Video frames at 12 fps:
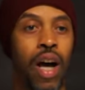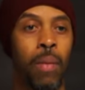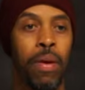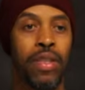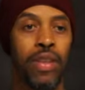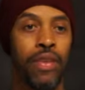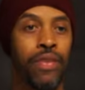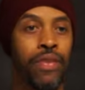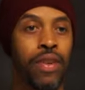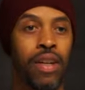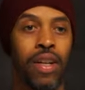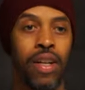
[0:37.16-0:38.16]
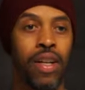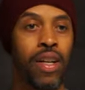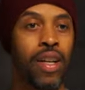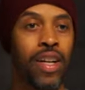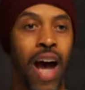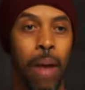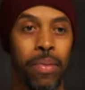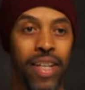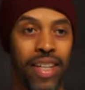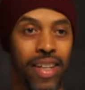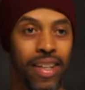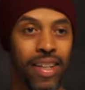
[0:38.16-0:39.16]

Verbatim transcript: a bunch of comedy.